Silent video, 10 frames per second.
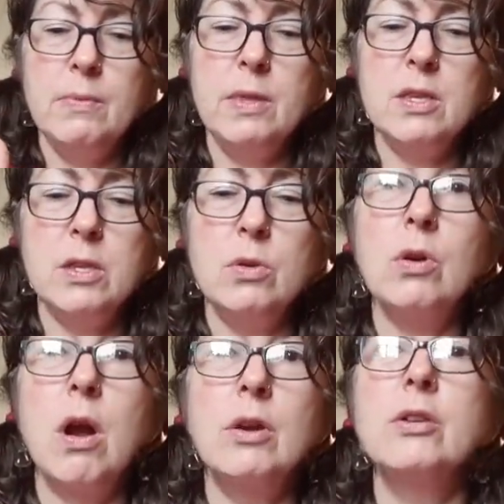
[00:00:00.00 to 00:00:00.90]
this little
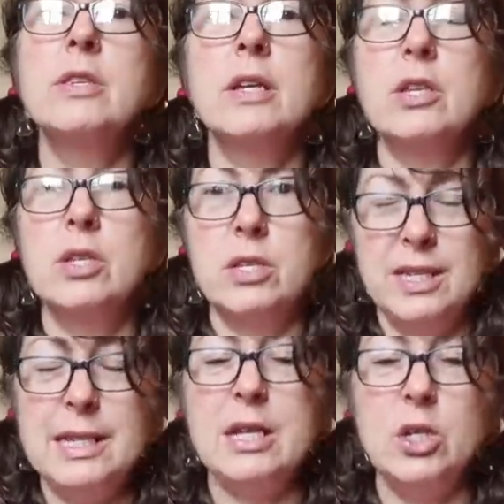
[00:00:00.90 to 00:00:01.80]
garter six
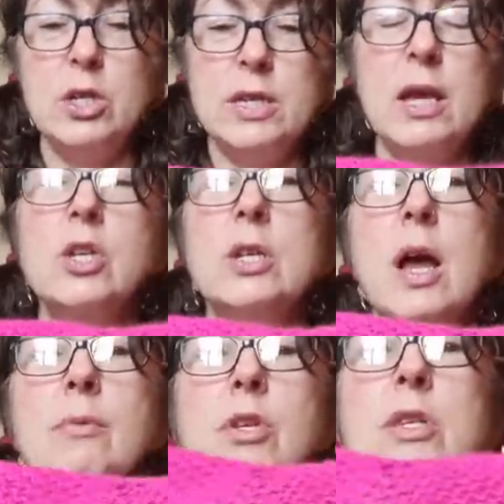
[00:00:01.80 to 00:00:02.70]
stitch section,
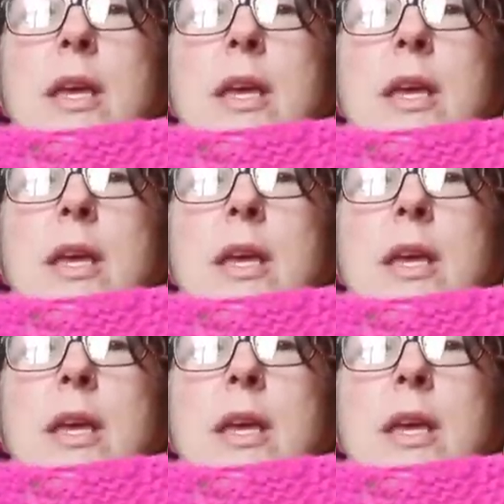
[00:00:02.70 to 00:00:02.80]
I would just